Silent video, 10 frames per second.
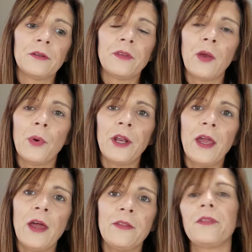They went
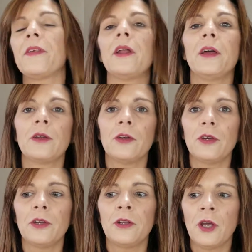ahead and said I
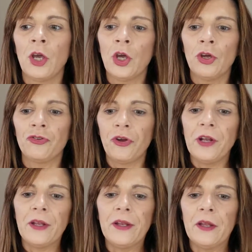could
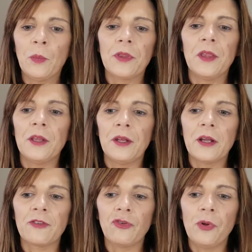trade it in within the
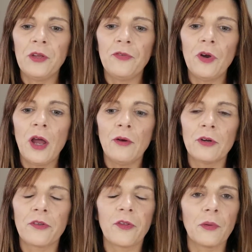next 24
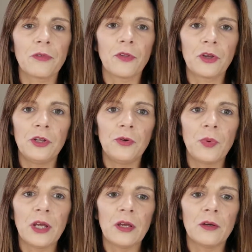hours. So I was looking
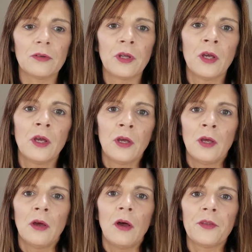around
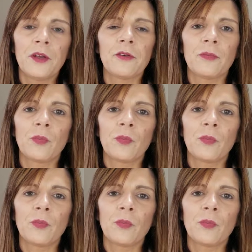on their